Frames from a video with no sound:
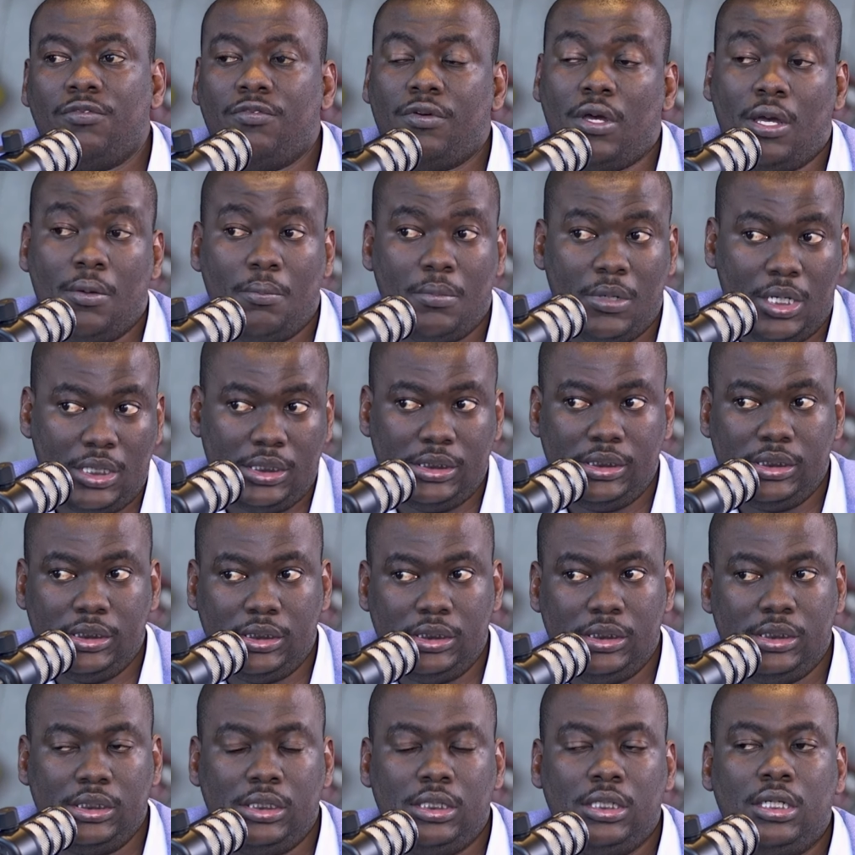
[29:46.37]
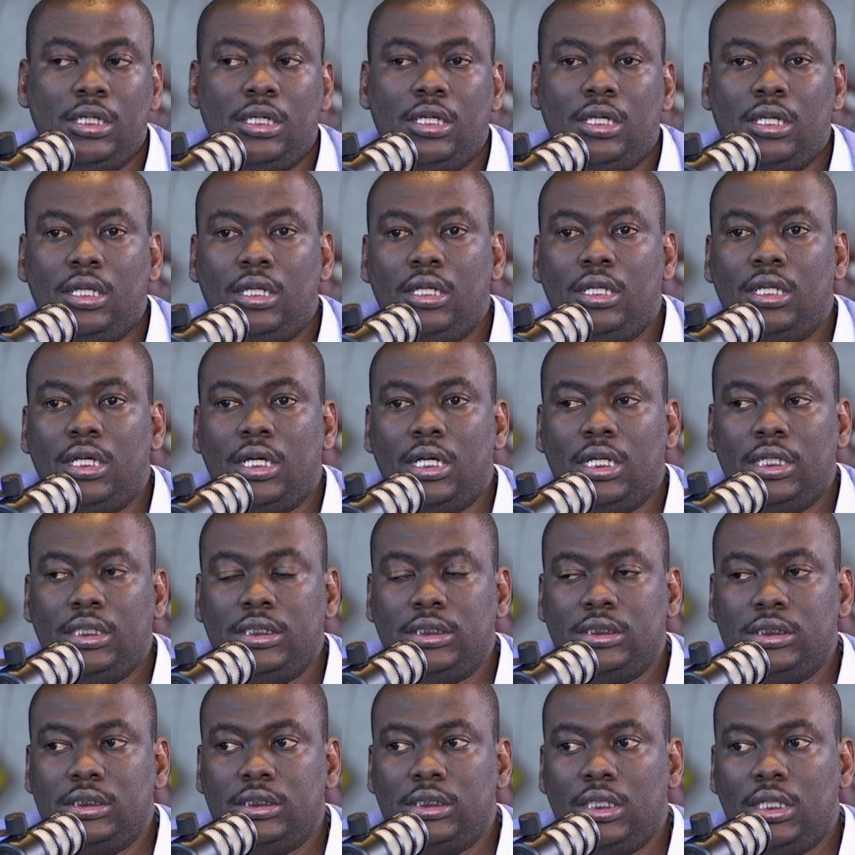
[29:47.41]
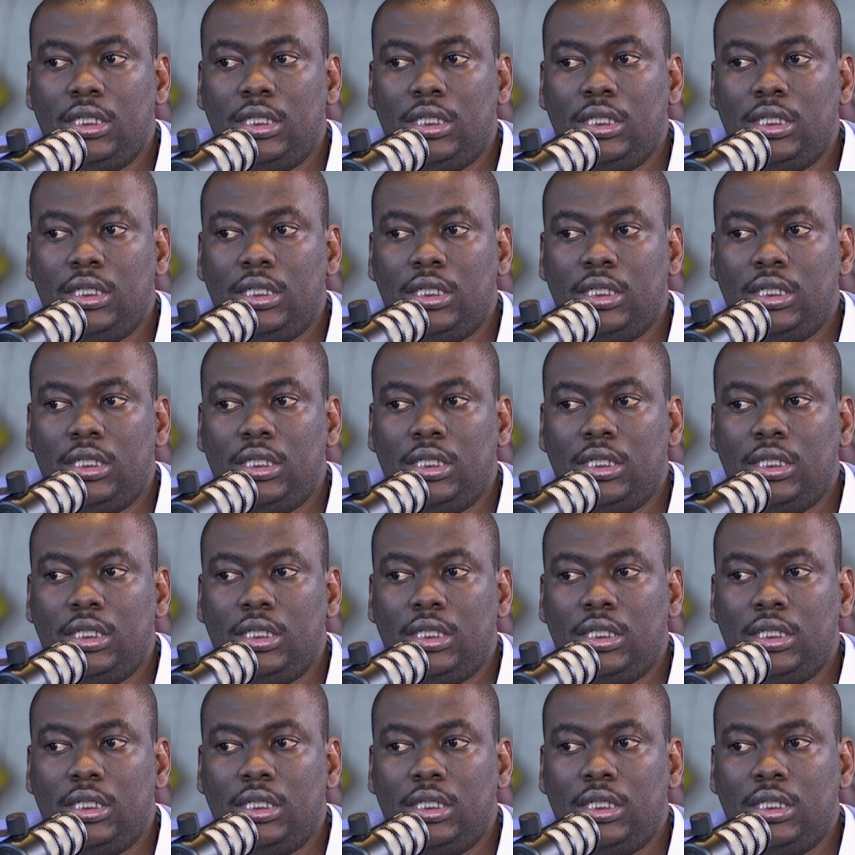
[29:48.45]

farmers that